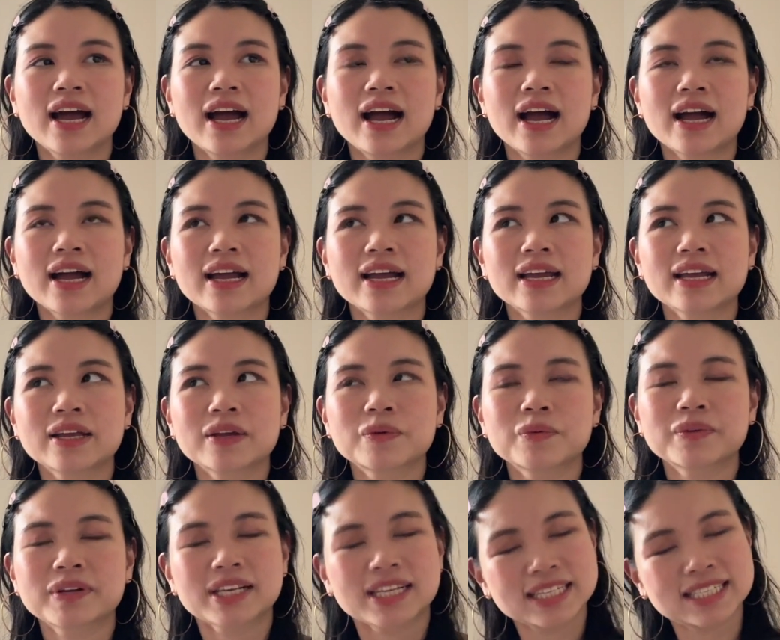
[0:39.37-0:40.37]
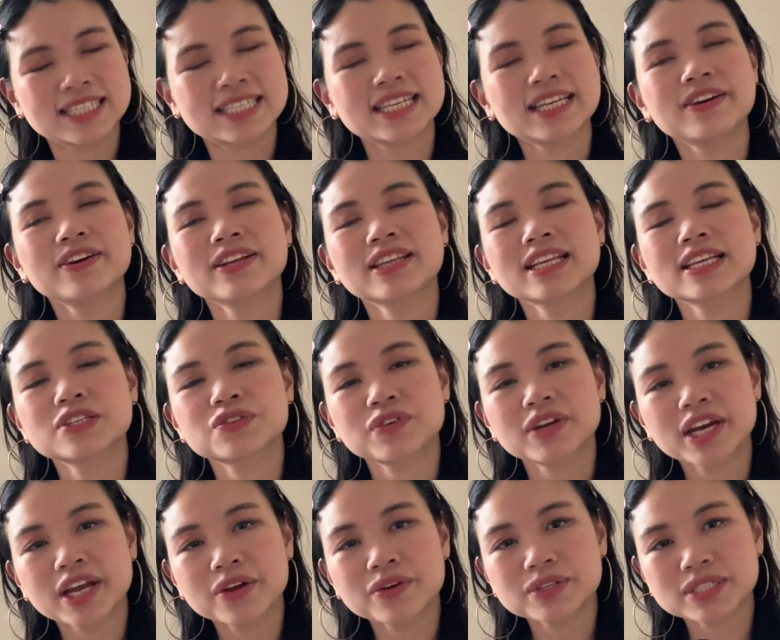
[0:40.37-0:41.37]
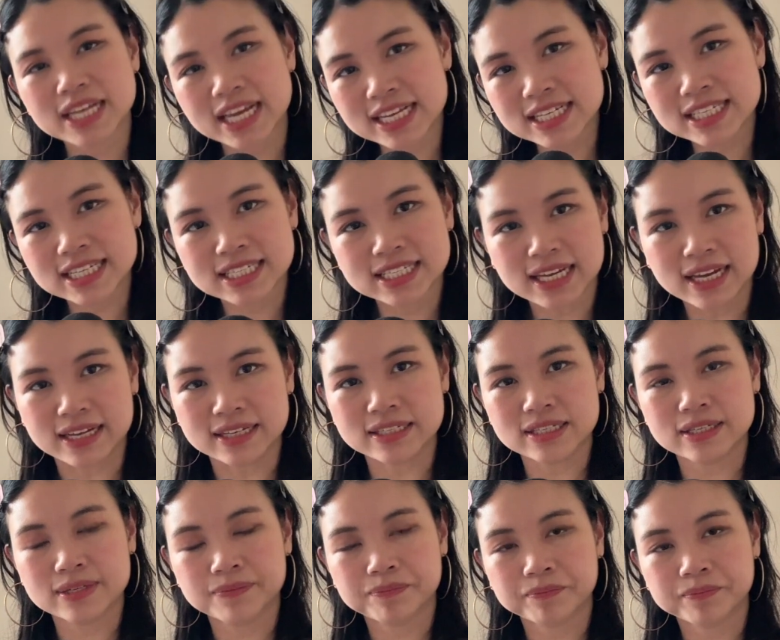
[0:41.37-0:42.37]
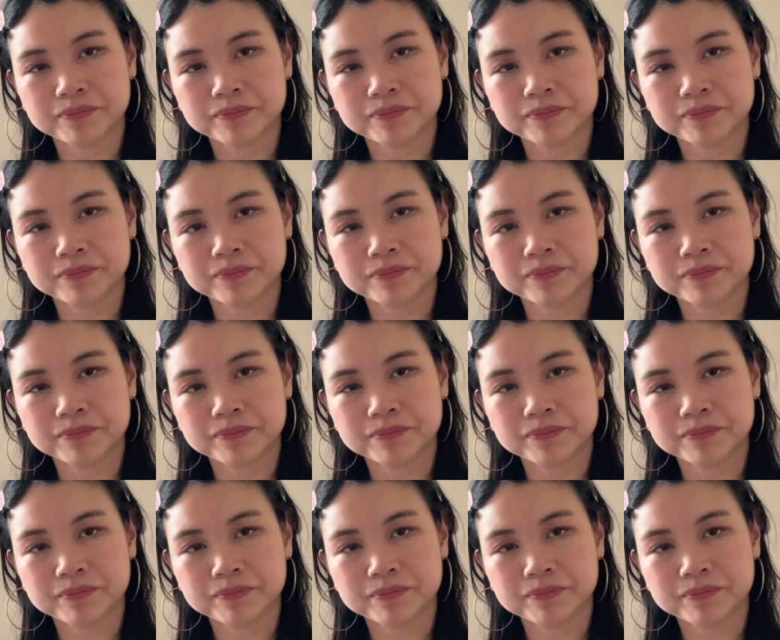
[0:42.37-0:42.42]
I would consider these videos a success.